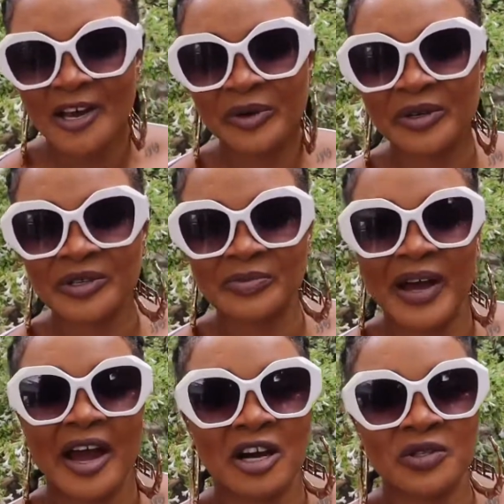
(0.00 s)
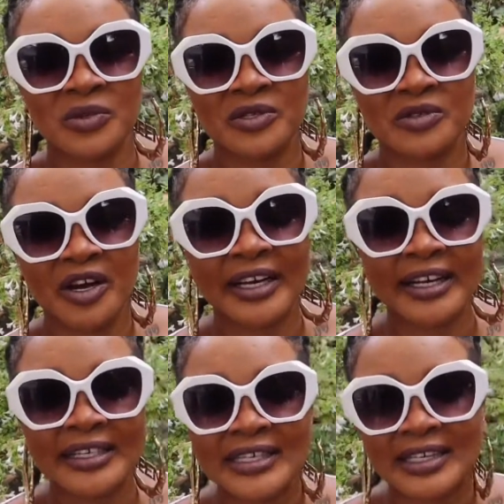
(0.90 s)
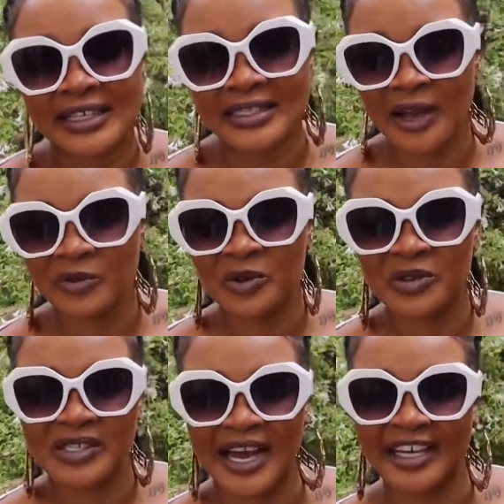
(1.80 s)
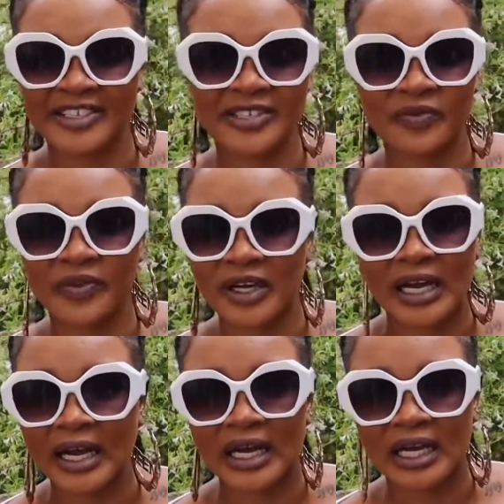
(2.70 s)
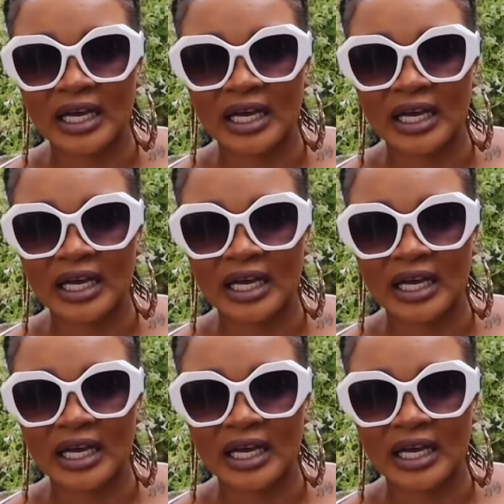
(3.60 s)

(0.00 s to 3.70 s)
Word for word: because my heart was not in it at the time because I just felt like